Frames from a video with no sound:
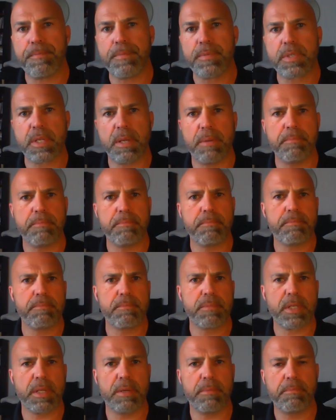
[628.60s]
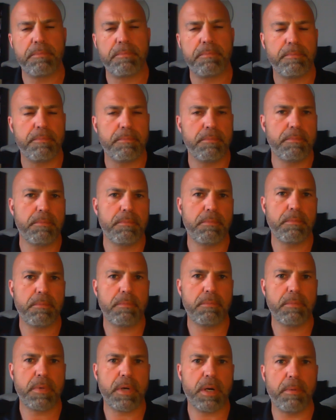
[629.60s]
some
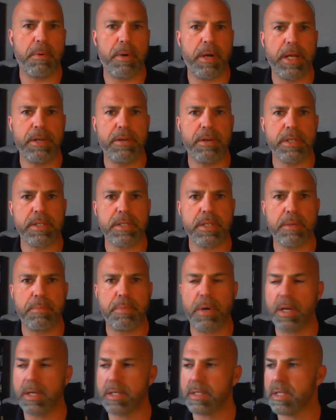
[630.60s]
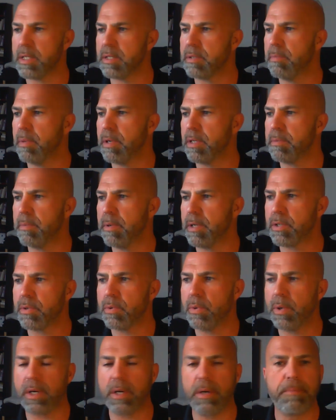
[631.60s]
carbohydrates get processed much
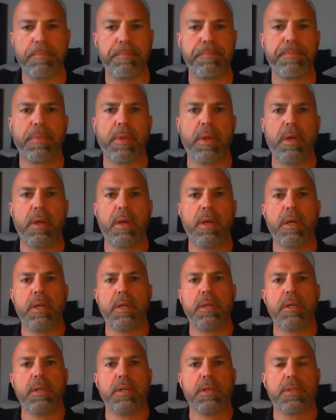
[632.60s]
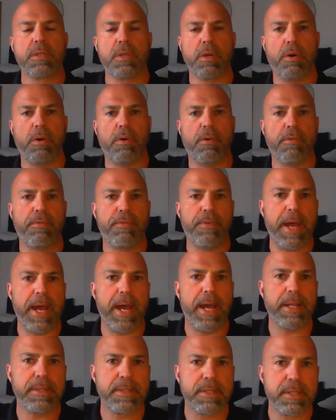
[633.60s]
quicker. So
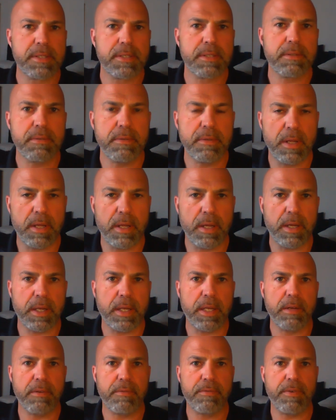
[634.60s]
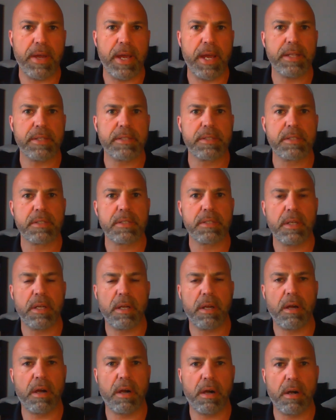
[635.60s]
fats, again, fats
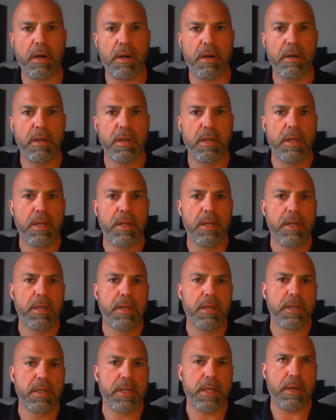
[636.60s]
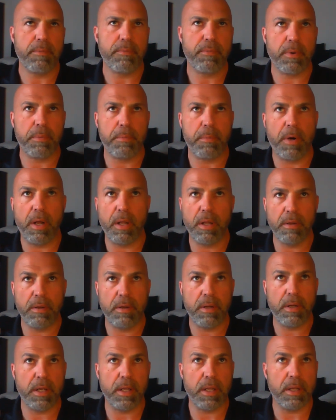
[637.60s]
come from
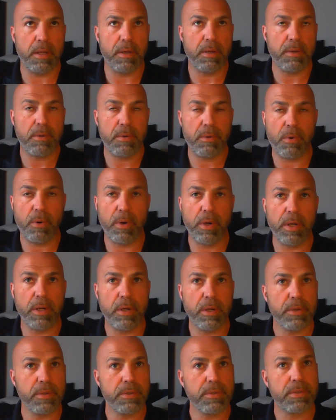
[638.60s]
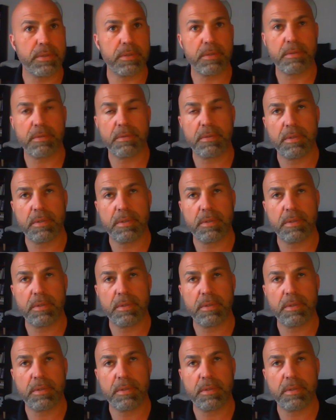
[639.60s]
all oils,